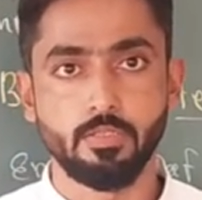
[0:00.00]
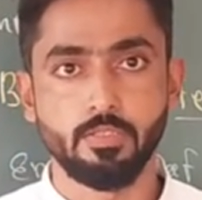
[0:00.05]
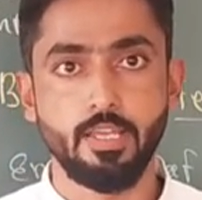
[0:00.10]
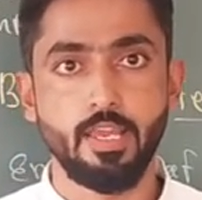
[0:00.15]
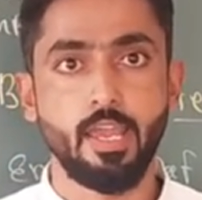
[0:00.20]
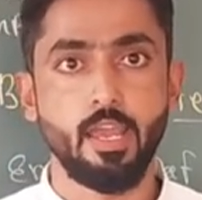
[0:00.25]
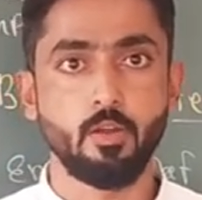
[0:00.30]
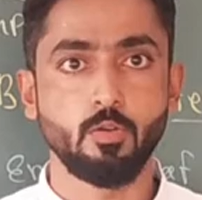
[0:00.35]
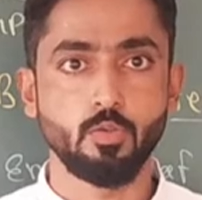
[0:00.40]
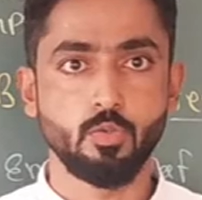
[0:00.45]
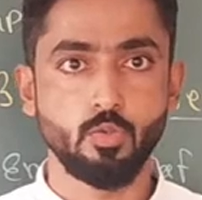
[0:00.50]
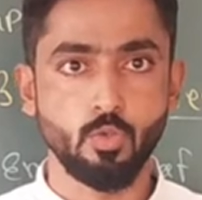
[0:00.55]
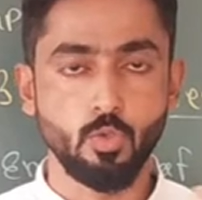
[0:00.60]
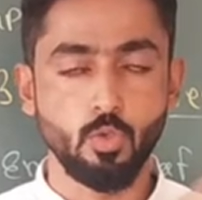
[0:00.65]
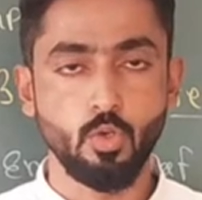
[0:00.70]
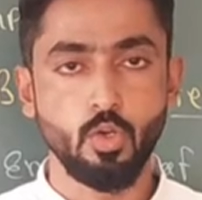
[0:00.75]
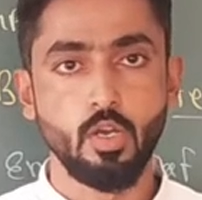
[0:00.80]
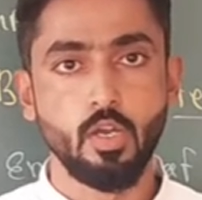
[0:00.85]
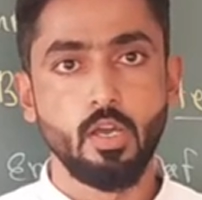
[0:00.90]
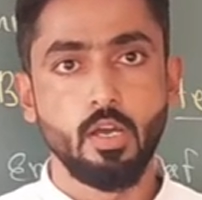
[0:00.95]
They have
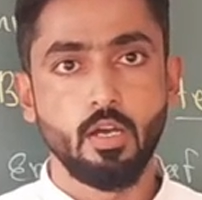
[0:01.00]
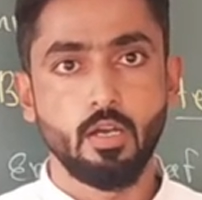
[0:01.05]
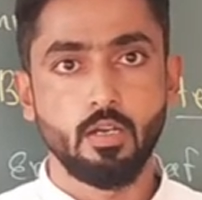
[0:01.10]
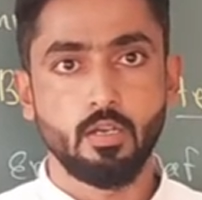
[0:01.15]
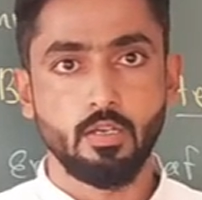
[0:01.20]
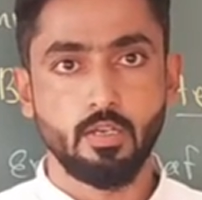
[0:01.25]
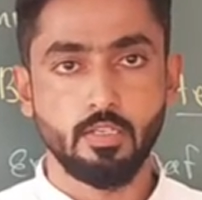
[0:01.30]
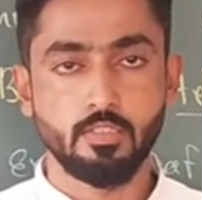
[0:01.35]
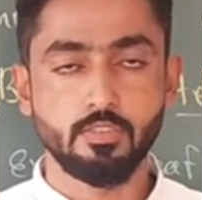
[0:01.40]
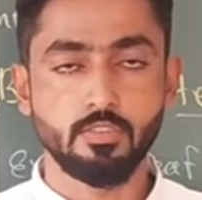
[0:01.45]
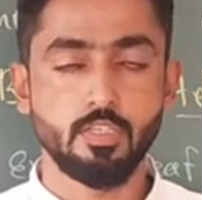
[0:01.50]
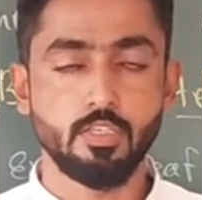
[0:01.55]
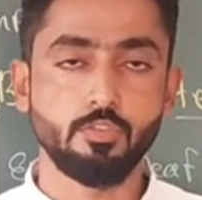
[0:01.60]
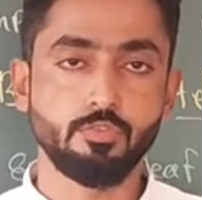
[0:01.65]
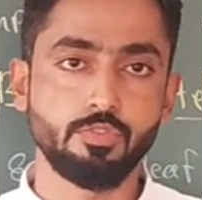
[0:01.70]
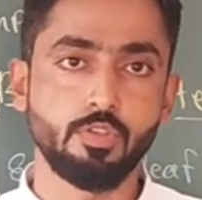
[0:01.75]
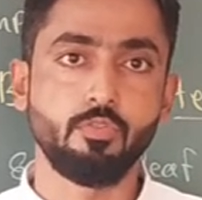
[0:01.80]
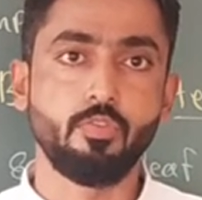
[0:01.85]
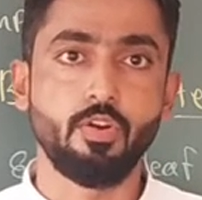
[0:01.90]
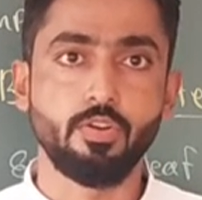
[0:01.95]
to
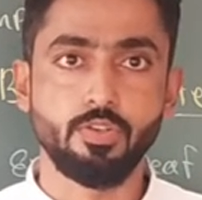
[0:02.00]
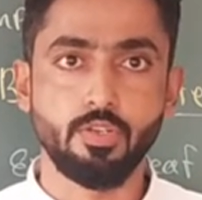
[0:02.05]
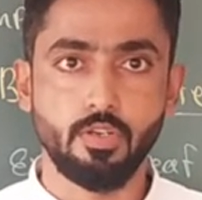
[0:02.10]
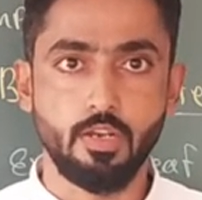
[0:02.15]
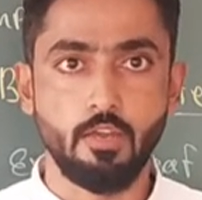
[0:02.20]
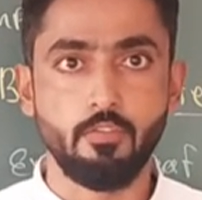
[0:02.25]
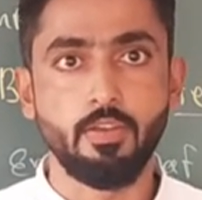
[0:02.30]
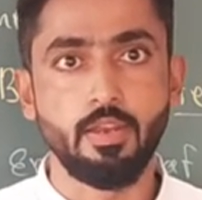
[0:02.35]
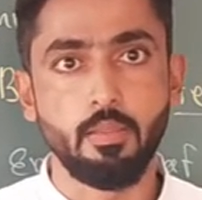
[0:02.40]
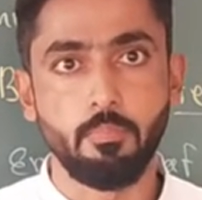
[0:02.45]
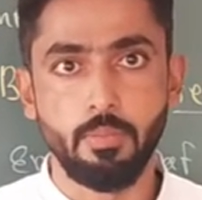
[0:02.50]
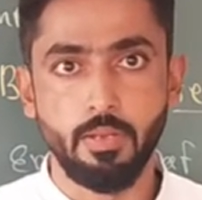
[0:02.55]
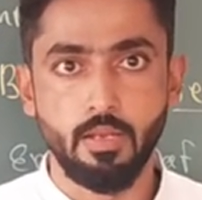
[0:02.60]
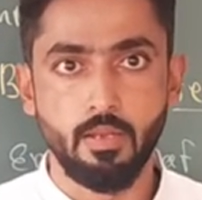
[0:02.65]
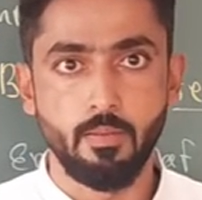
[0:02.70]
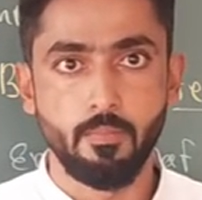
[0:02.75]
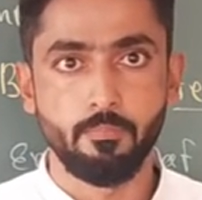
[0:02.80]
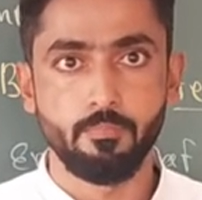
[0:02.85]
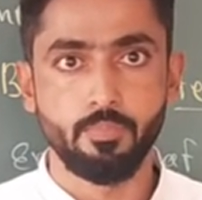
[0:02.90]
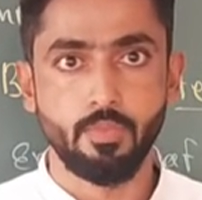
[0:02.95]
conserve the water
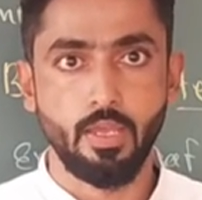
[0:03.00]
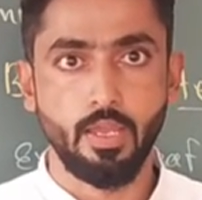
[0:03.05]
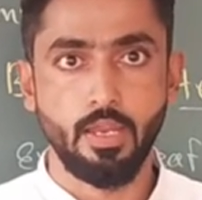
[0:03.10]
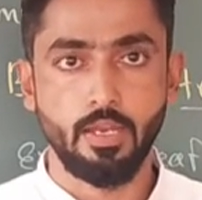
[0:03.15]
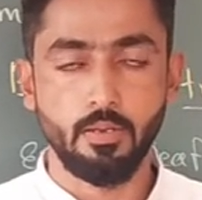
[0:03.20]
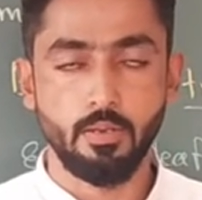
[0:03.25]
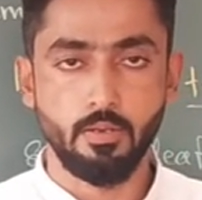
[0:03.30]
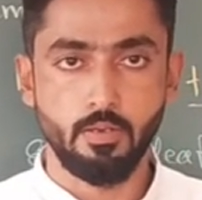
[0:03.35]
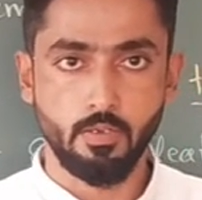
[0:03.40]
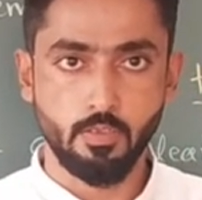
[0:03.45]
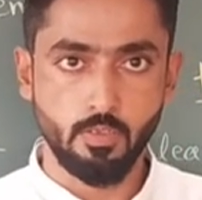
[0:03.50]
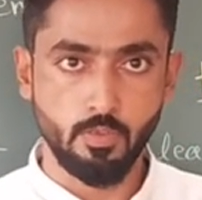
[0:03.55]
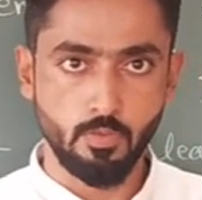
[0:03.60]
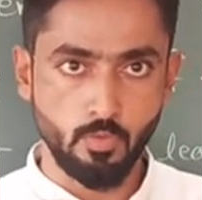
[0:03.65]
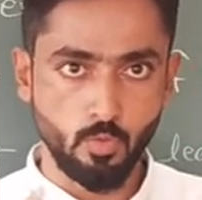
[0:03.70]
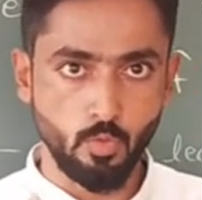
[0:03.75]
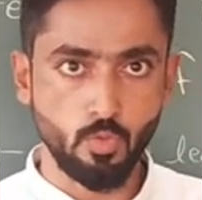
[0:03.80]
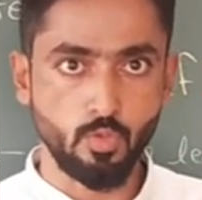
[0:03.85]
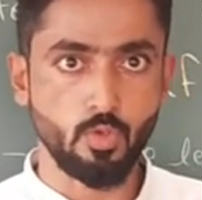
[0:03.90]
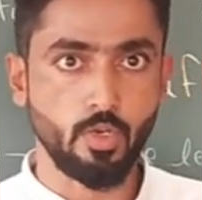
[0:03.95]
available, and
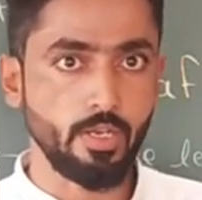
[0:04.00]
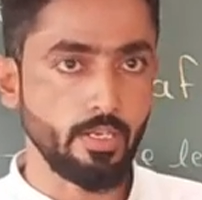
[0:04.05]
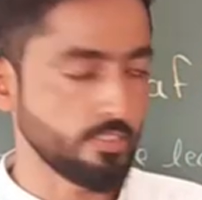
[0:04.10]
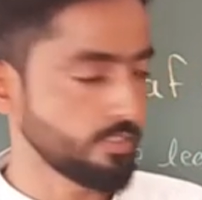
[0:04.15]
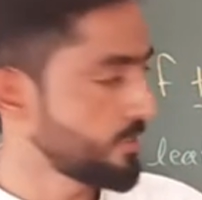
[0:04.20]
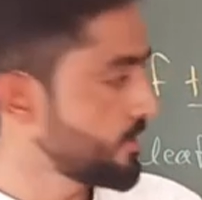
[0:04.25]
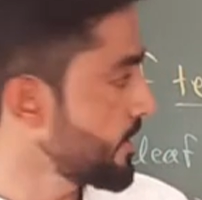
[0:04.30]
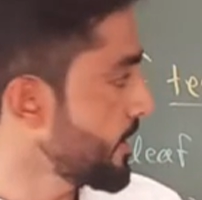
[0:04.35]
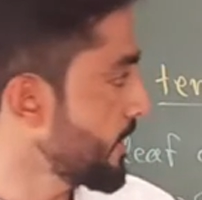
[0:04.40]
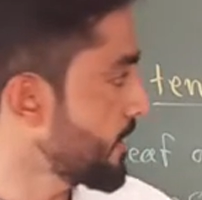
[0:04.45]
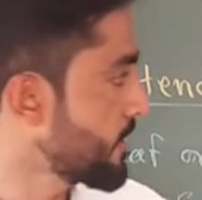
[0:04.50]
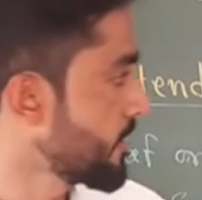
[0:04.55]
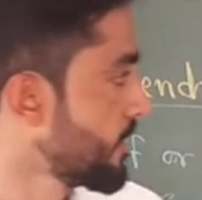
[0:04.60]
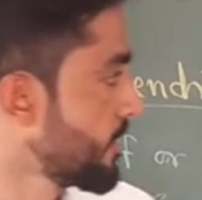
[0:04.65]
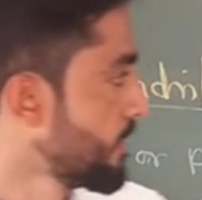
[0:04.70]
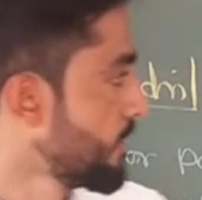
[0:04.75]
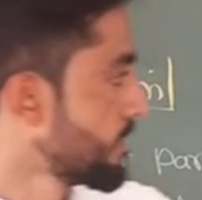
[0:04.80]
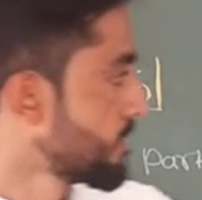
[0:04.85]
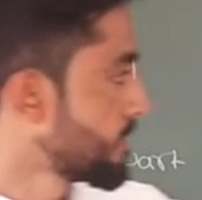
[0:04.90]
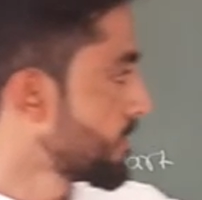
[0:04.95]
to check
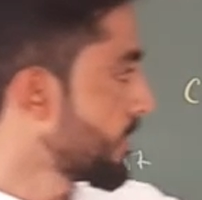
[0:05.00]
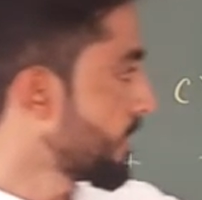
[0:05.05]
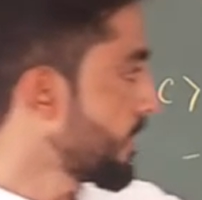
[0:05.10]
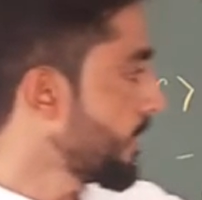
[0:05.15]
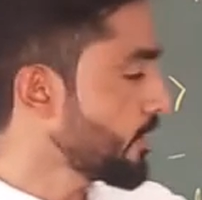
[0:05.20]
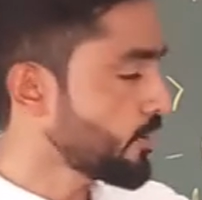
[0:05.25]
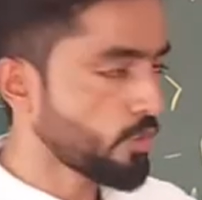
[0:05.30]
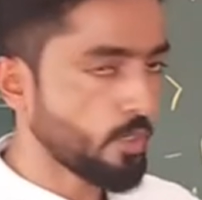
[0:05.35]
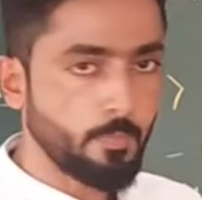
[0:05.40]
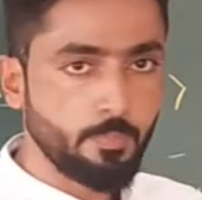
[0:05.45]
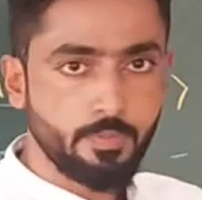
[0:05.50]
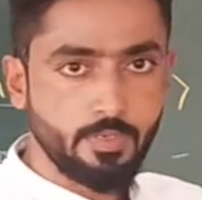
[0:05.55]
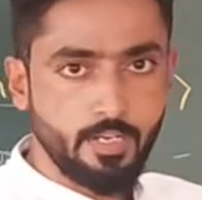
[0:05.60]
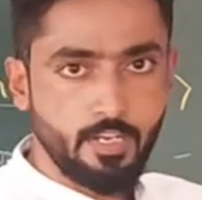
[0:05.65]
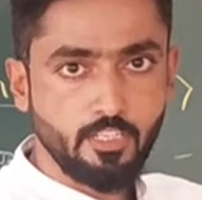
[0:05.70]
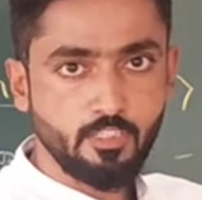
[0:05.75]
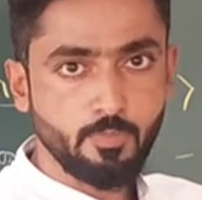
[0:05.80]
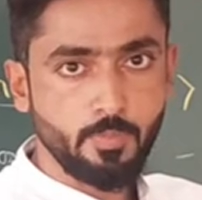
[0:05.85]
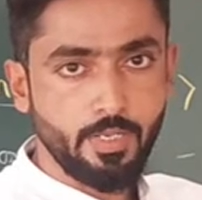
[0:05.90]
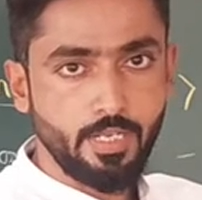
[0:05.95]
the rate of
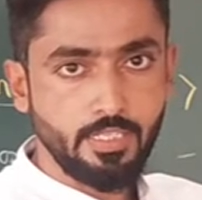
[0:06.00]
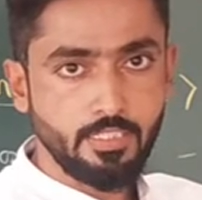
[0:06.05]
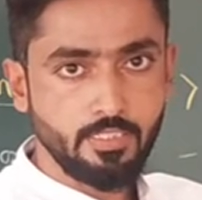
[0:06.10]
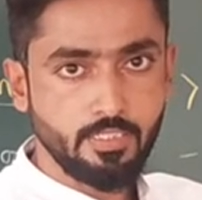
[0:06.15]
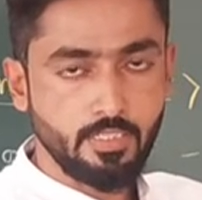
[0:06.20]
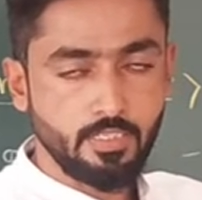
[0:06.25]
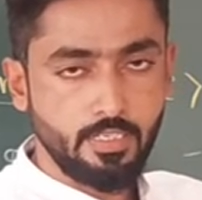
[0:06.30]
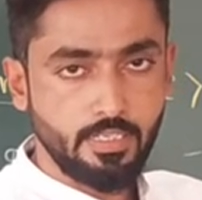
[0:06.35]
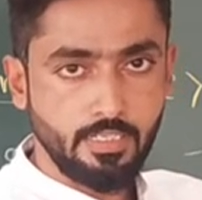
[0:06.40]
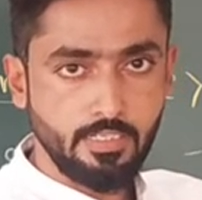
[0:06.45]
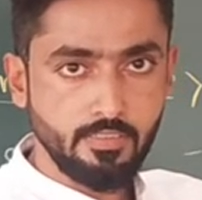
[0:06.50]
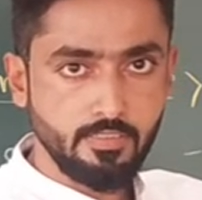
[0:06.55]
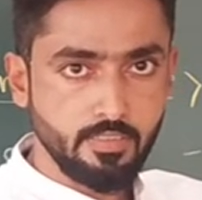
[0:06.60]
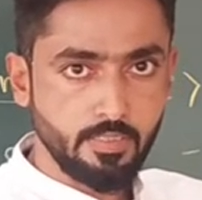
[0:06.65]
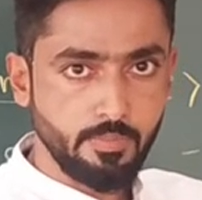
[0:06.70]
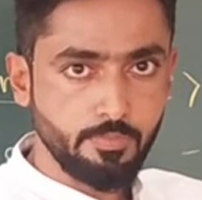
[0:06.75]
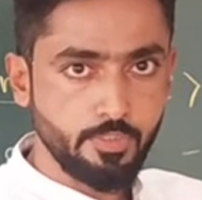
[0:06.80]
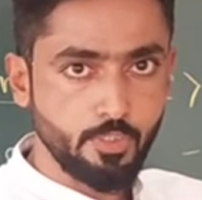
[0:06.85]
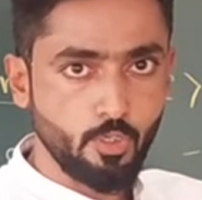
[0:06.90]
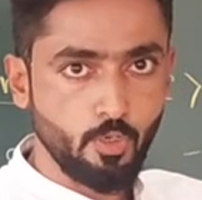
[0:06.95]
transpiration in
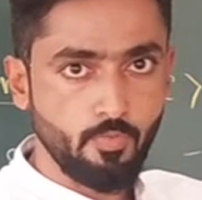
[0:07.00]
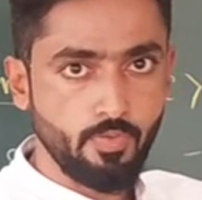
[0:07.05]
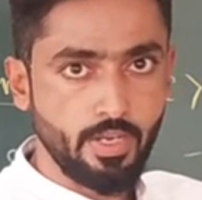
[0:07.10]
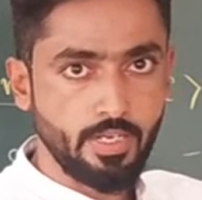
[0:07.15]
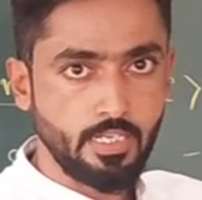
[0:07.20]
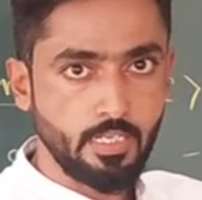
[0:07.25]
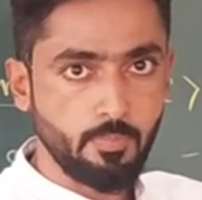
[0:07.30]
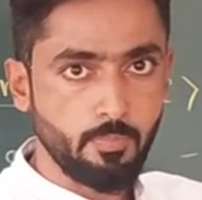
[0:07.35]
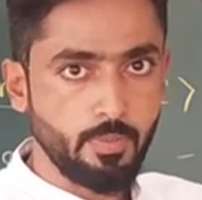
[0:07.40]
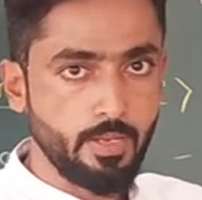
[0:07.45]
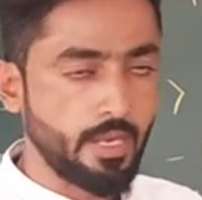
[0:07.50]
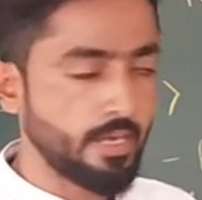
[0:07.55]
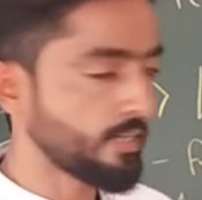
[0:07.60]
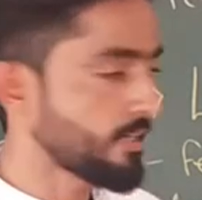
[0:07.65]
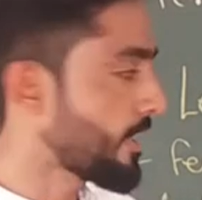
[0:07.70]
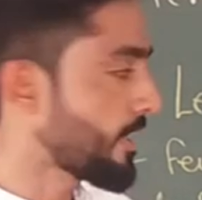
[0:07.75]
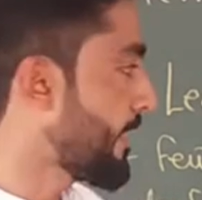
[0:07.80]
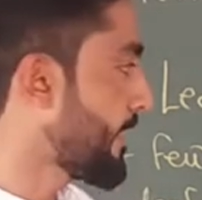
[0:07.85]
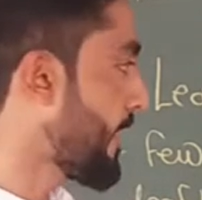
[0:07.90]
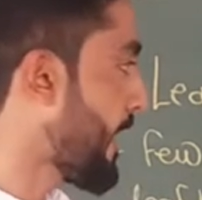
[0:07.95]
some xerophytic
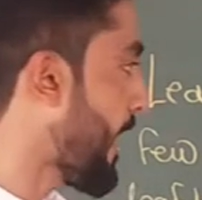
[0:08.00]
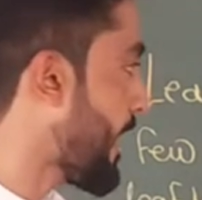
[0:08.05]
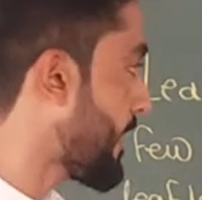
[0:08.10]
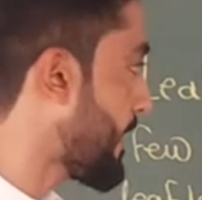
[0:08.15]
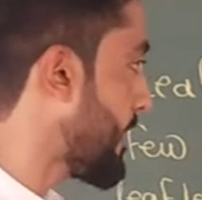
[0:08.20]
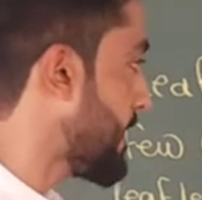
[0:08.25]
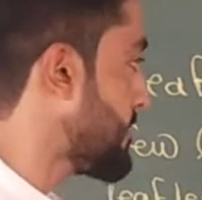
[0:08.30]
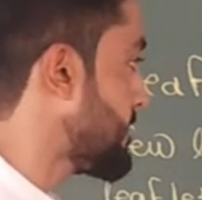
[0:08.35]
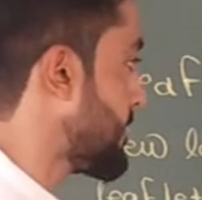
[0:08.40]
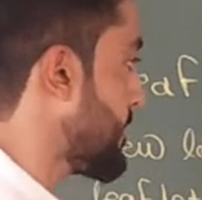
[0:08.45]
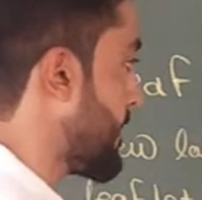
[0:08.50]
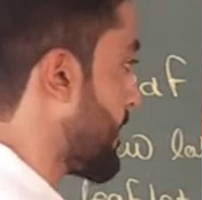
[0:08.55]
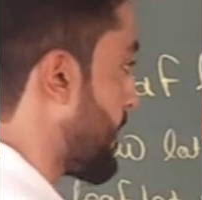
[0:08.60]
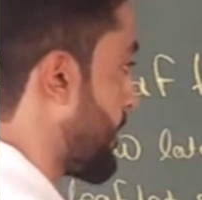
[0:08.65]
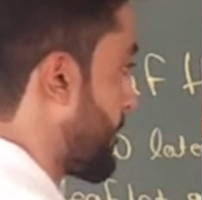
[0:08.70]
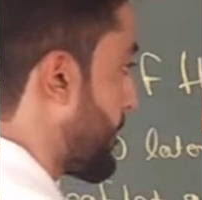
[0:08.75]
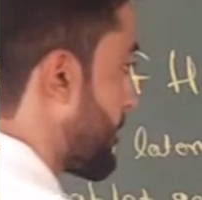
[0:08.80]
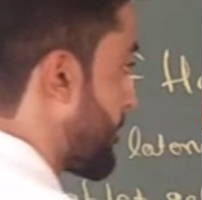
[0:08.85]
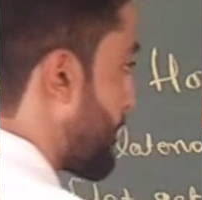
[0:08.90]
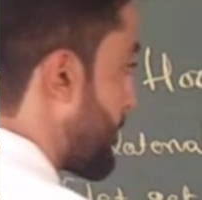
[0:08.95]
plant like
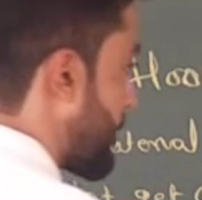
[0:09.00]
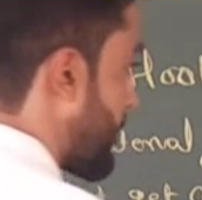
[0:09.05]
acacia,